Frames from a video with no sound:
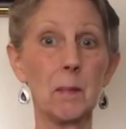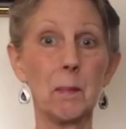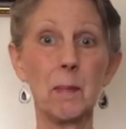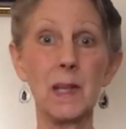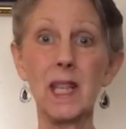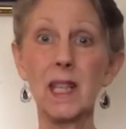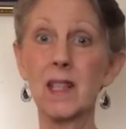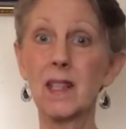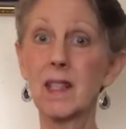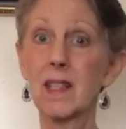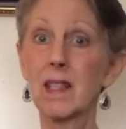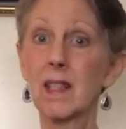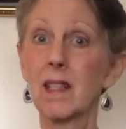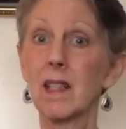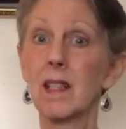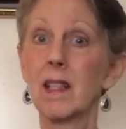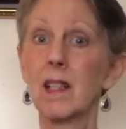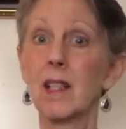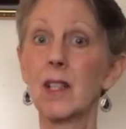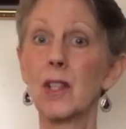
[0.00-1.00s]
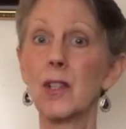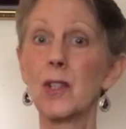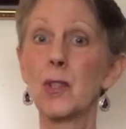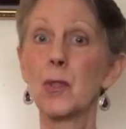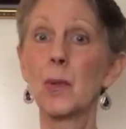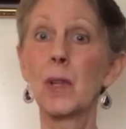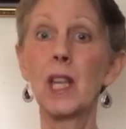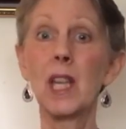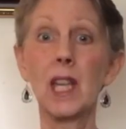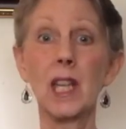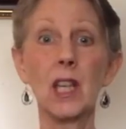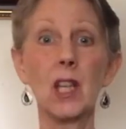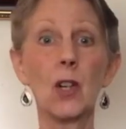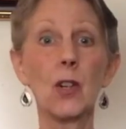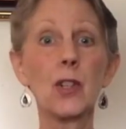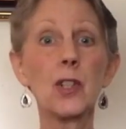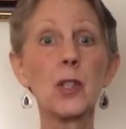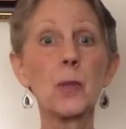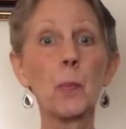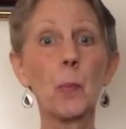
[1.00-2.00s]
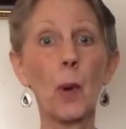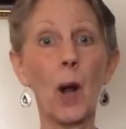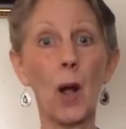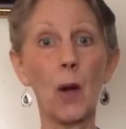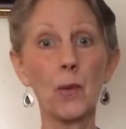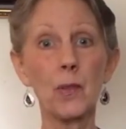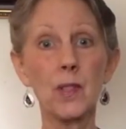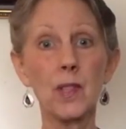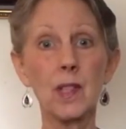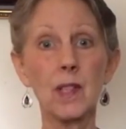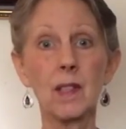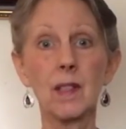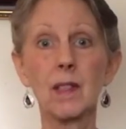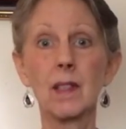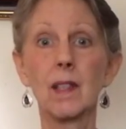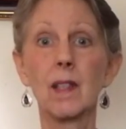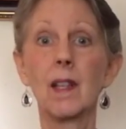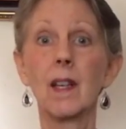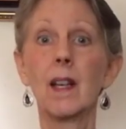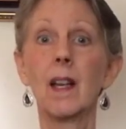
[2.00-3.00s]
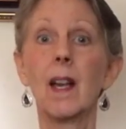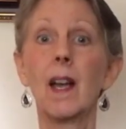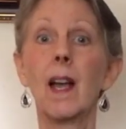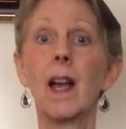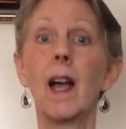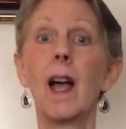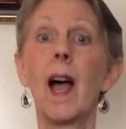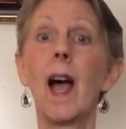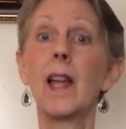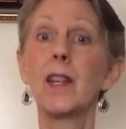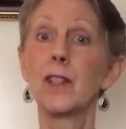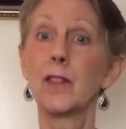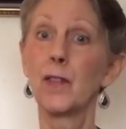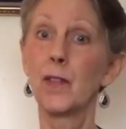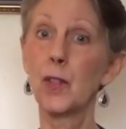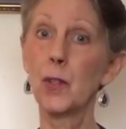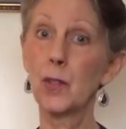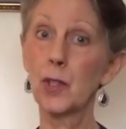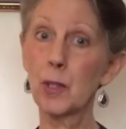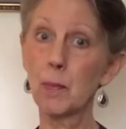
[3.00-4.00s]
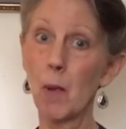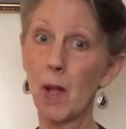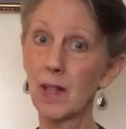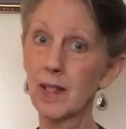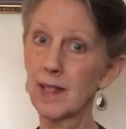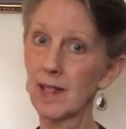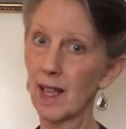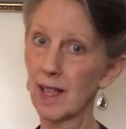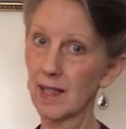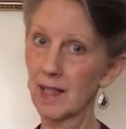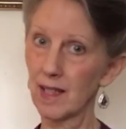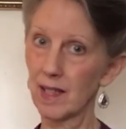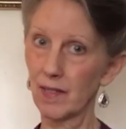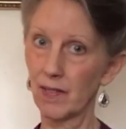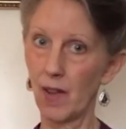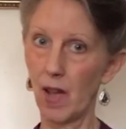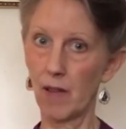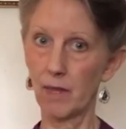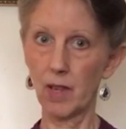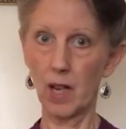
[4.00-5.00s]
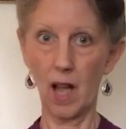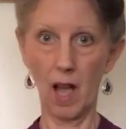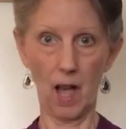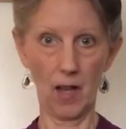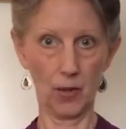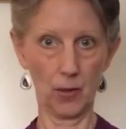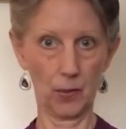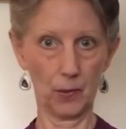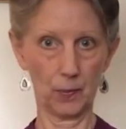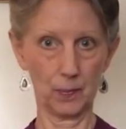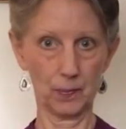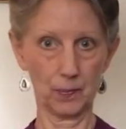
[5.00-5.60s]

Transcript: beets, zucchini or sprouts, and a few small slices of avocado.